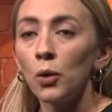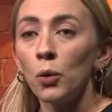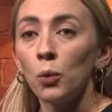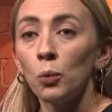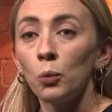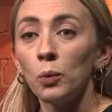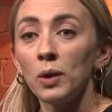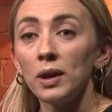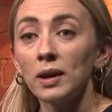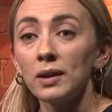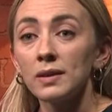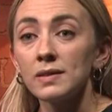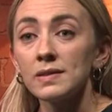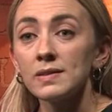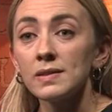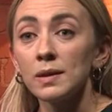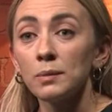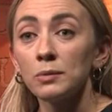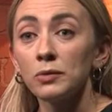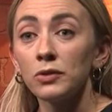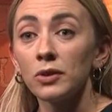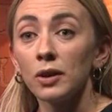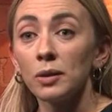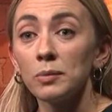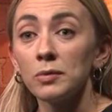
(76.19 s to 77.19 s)
we can
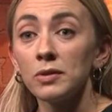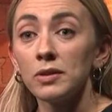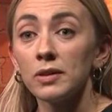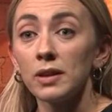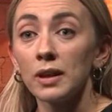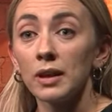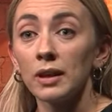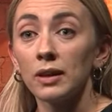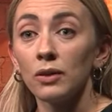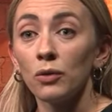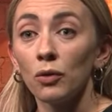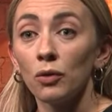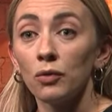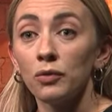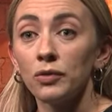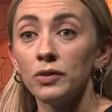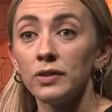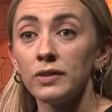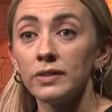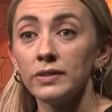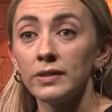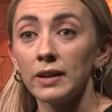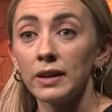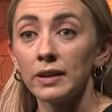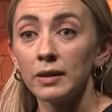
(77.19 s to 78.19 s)
sometimes think of
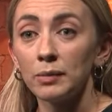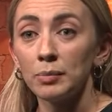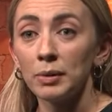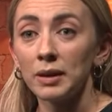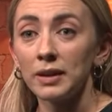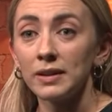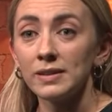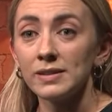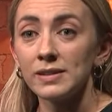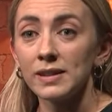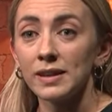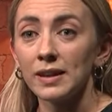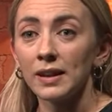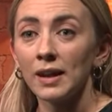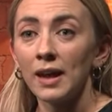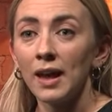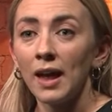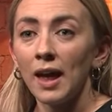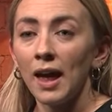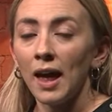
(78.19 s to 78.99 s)
sustainability